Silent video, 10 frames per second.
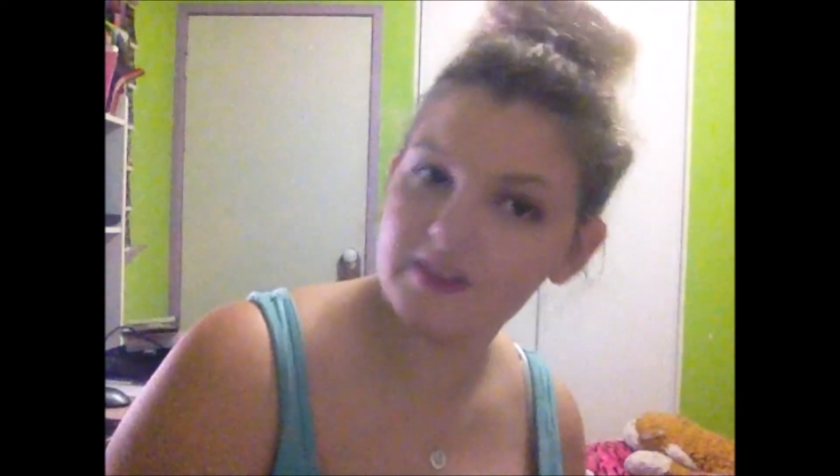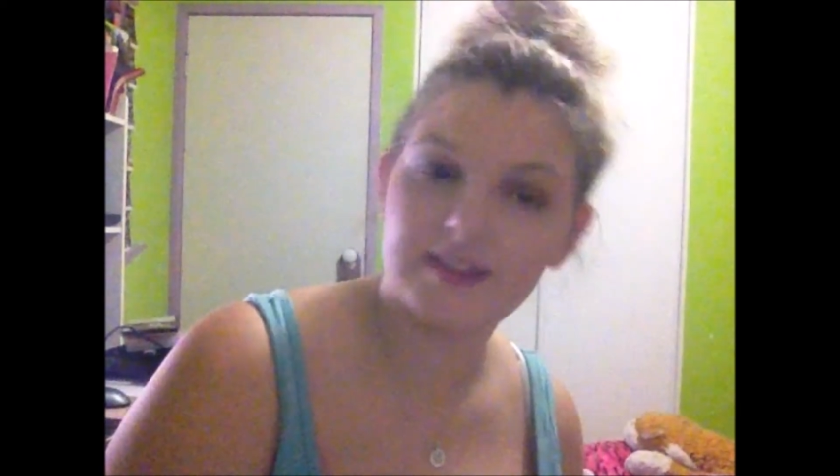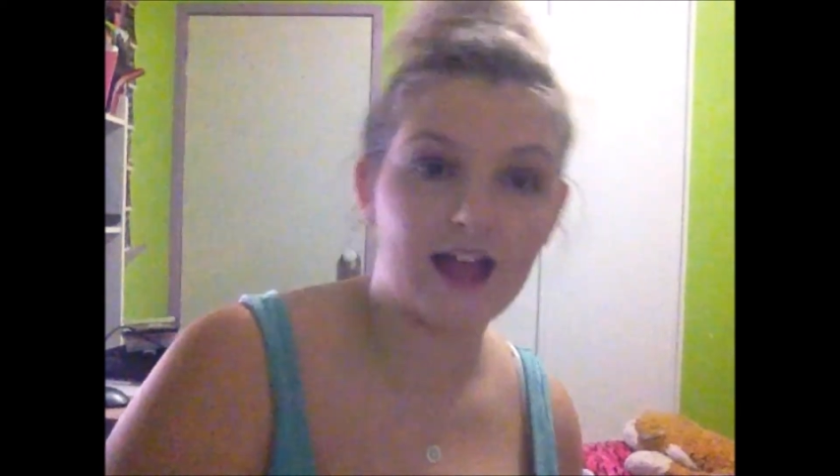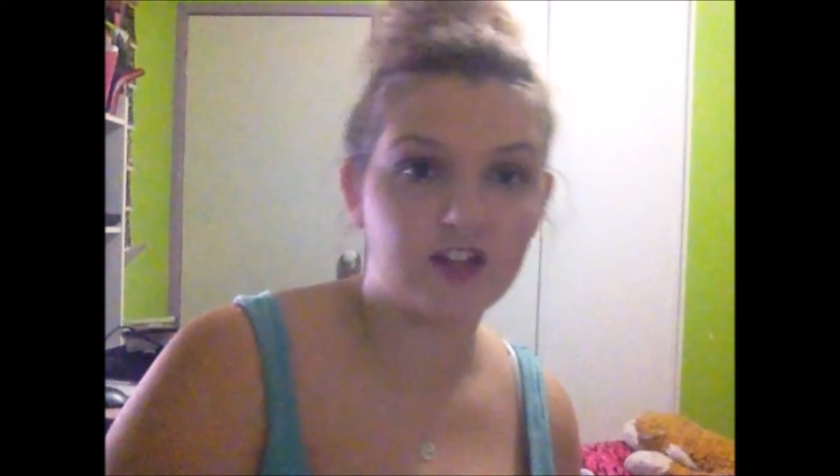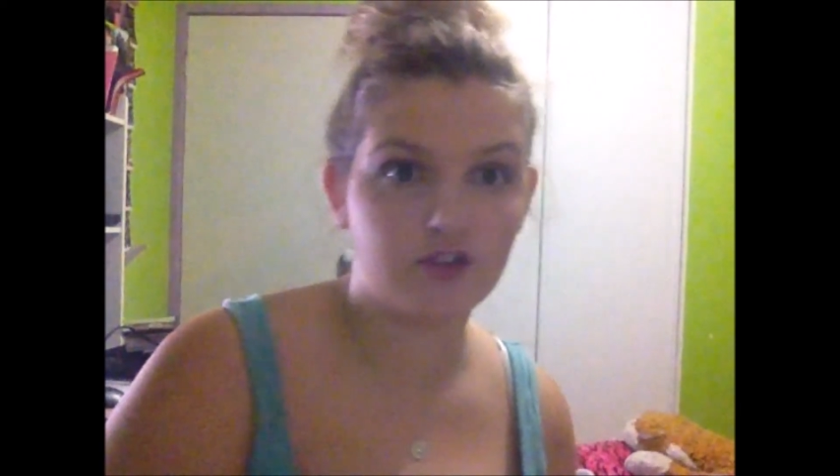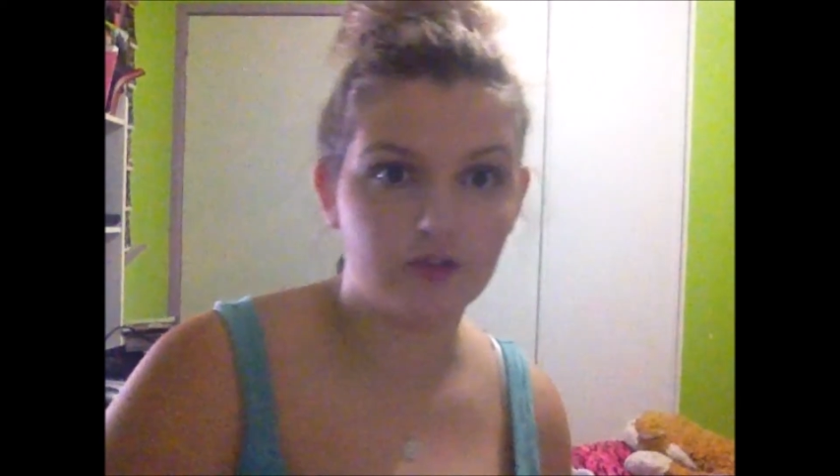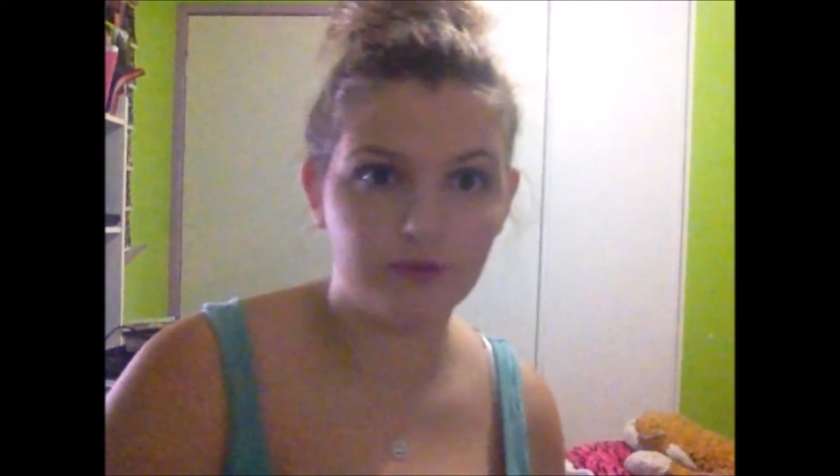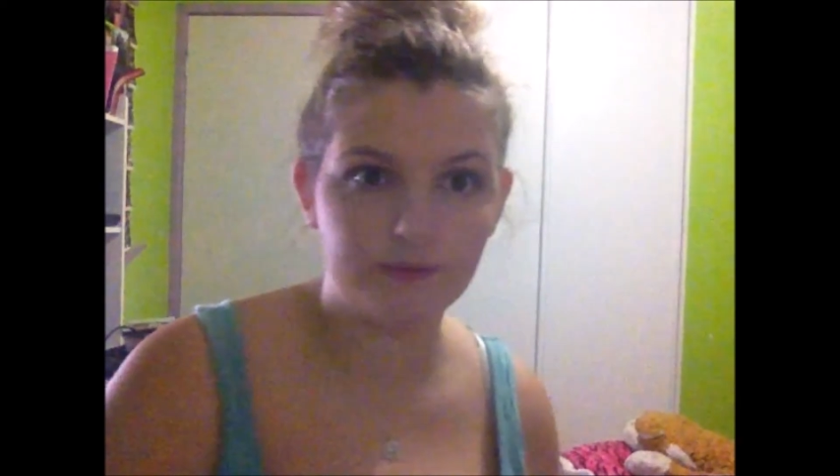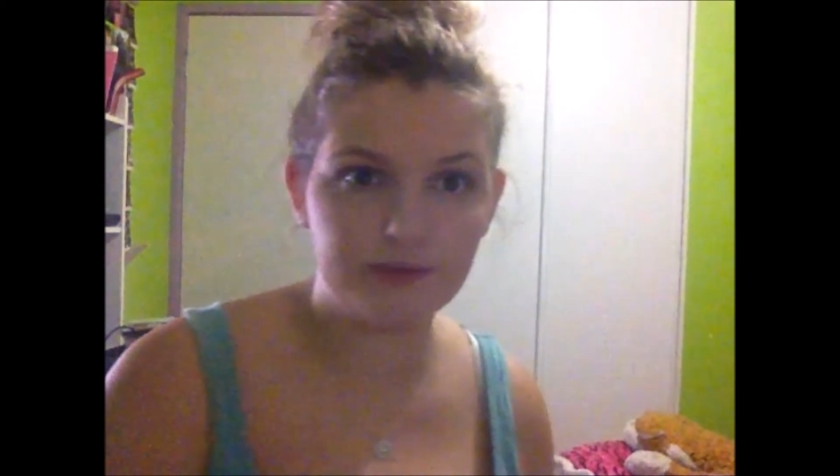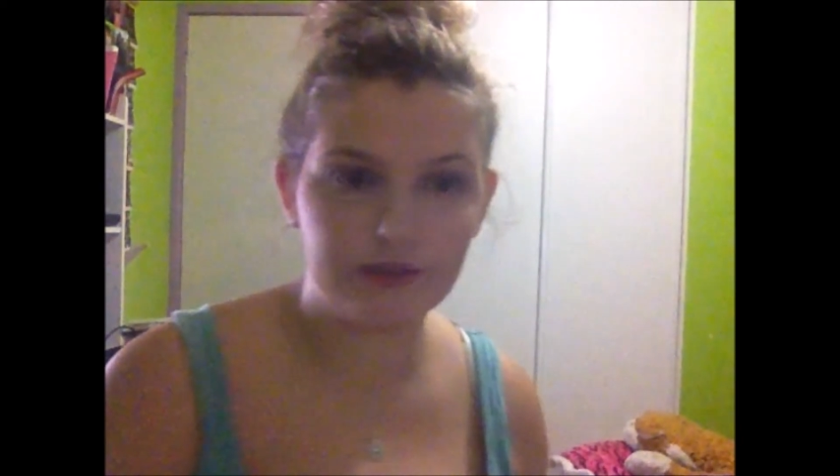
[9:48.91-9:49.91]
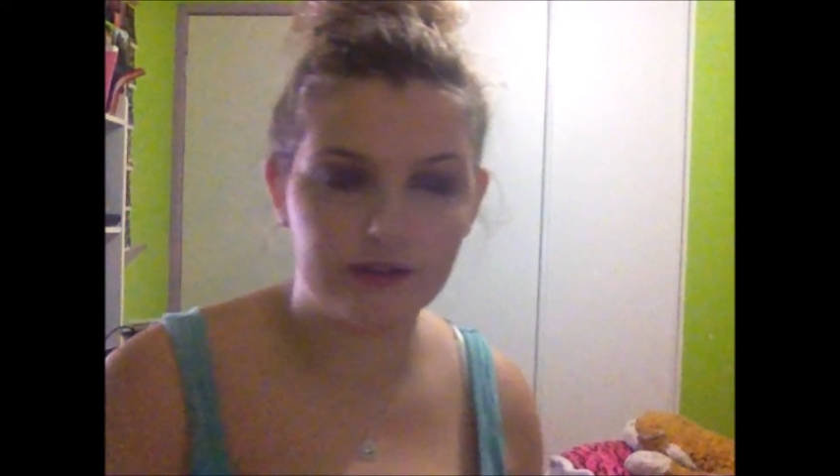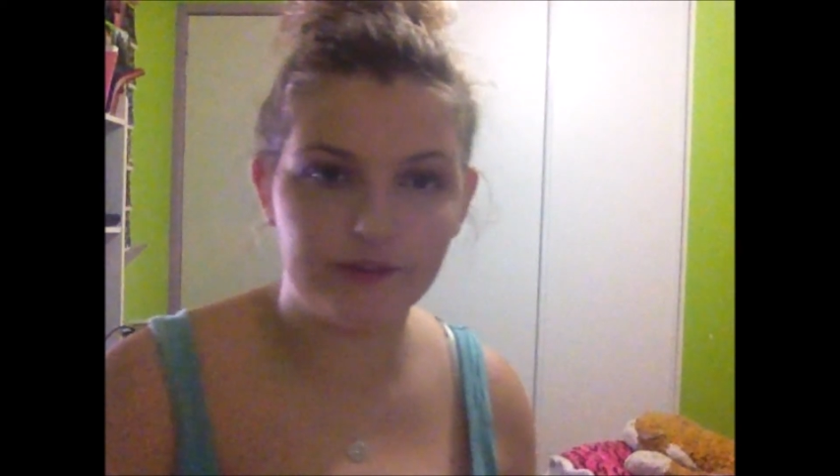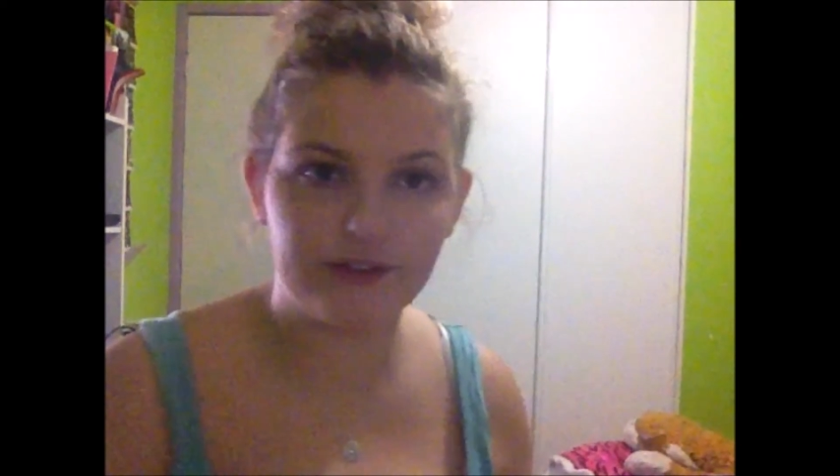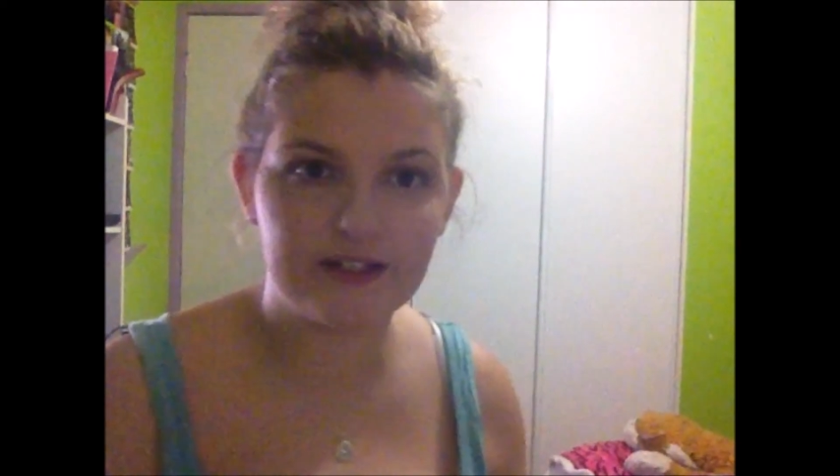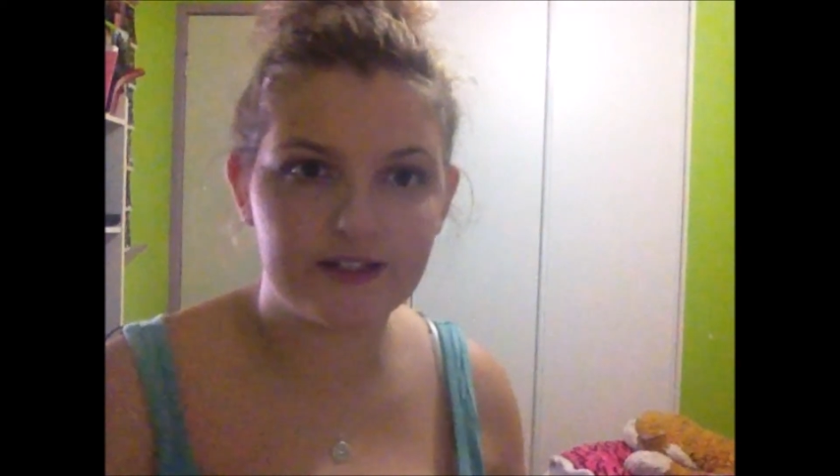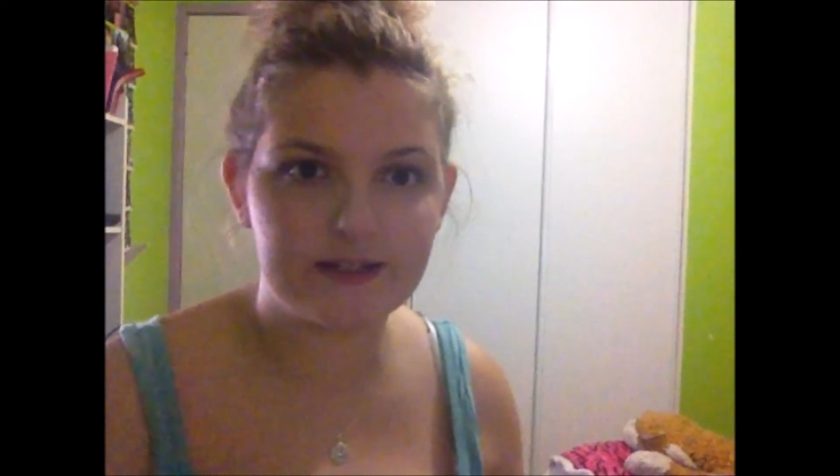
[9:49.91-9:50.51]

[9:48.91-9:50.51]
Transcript: natural sort of looking